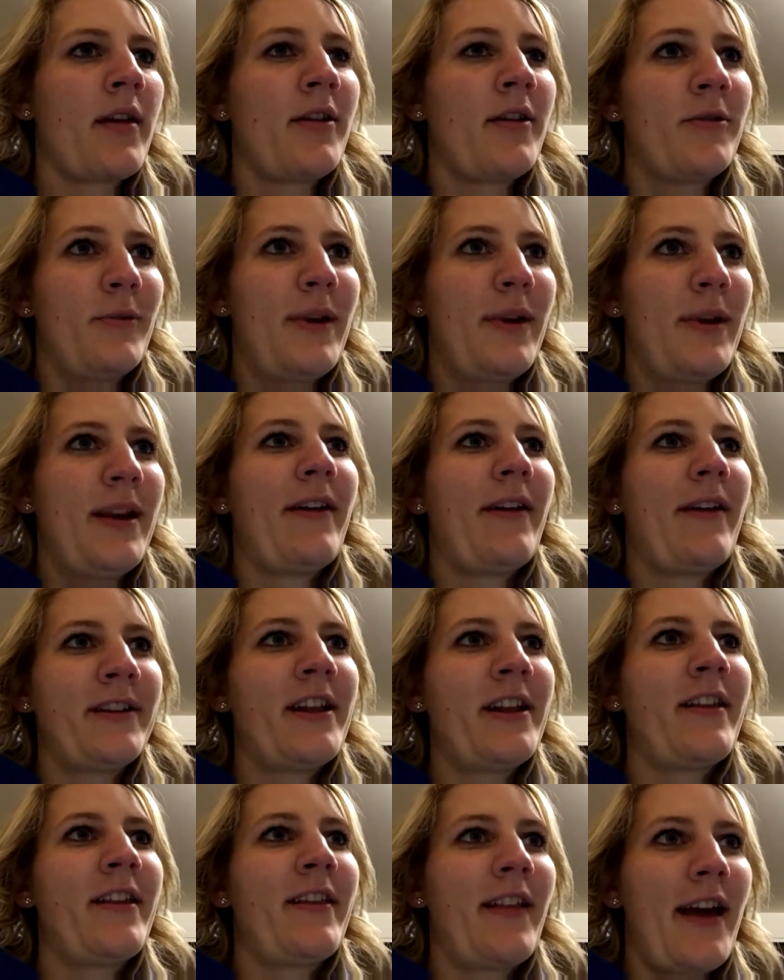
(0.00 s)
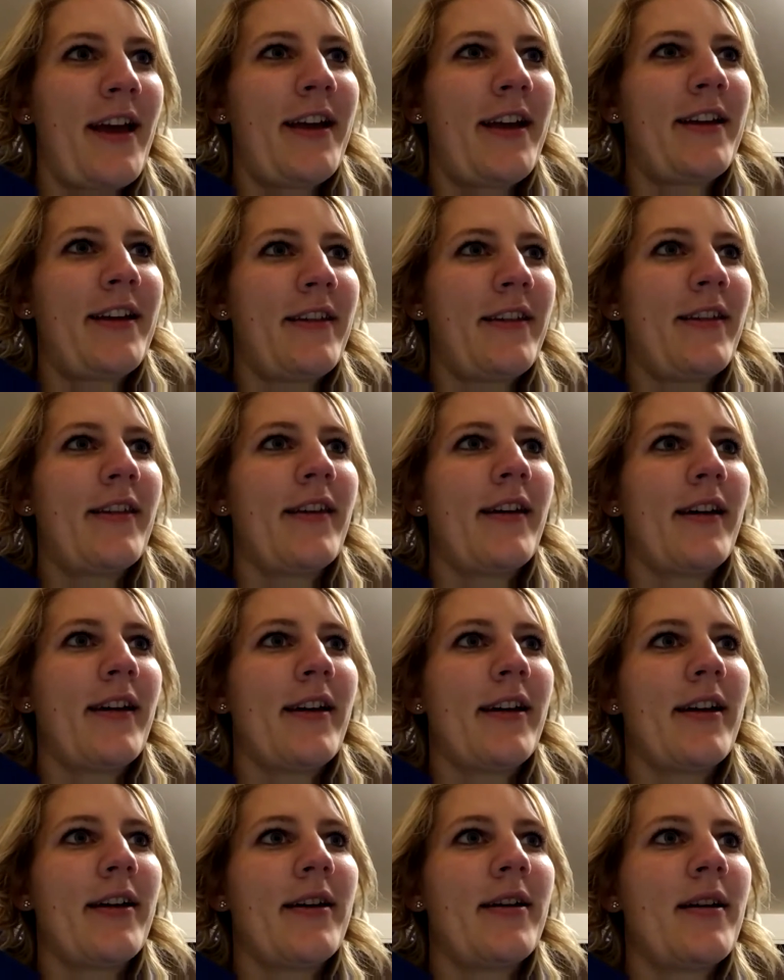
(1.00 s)
We definitely liked
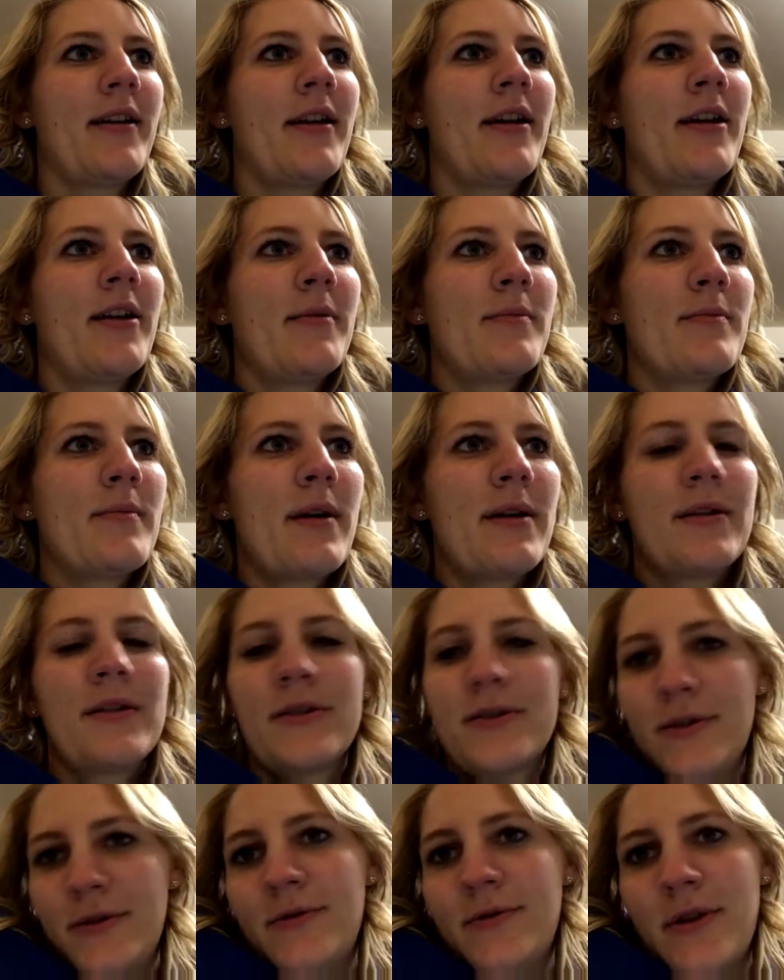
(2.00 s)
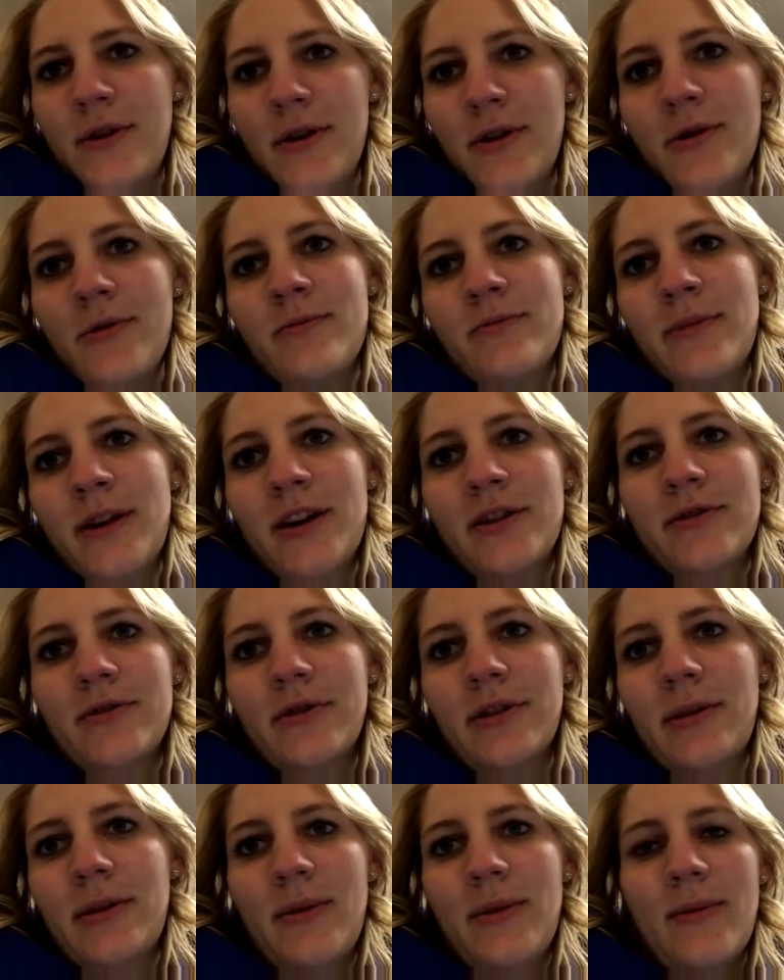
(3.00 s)
the Mothers Who Know by Julie B.